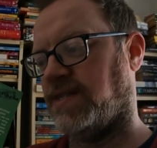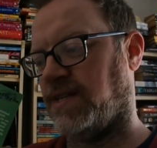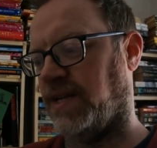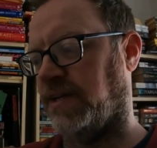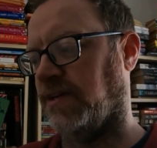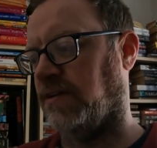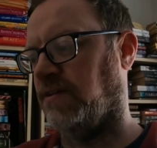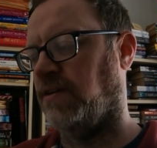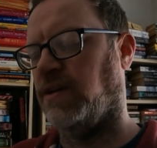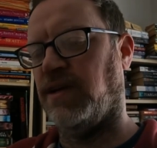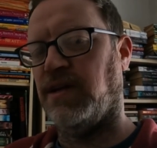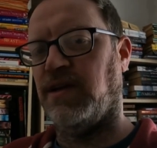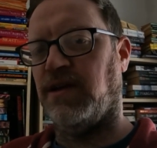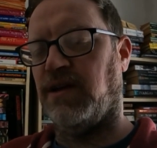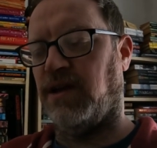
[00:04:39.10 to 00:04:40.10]
slicker.
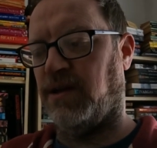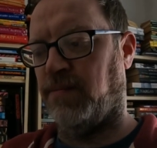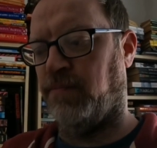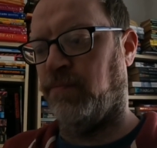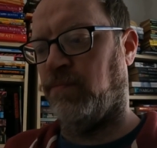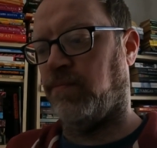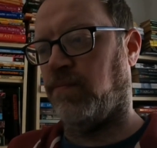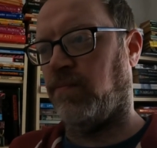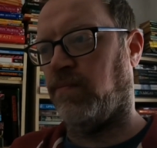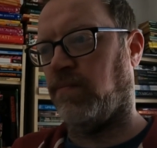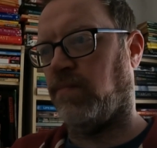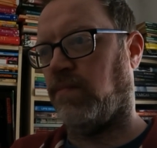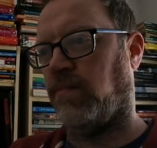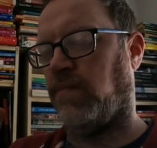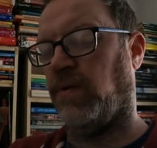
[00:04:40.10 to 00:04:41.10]

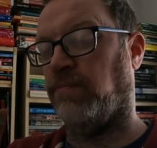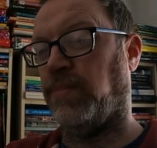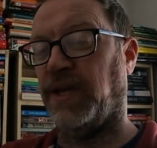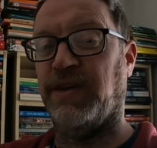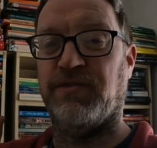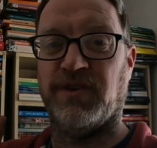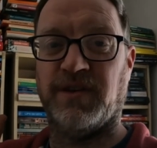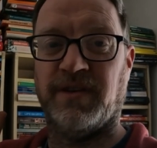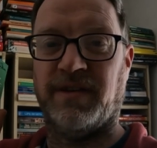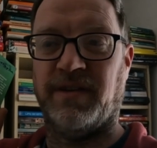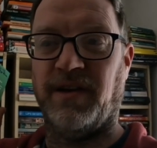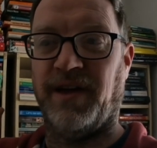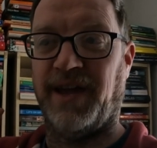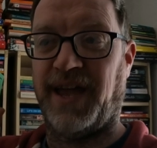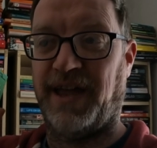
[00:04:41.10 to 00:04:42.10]
But even
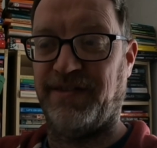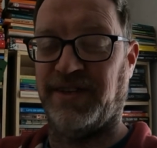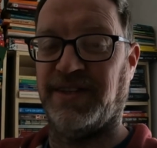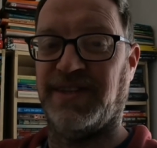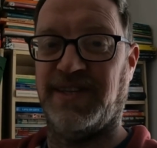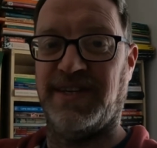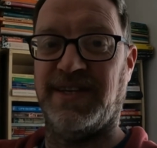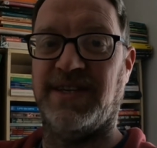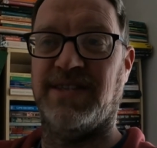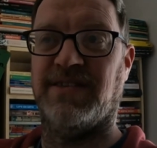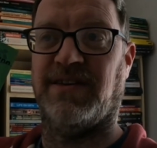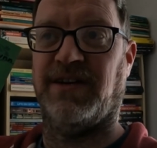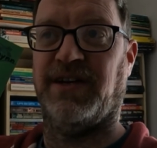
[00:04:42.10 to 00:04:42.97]
like having these,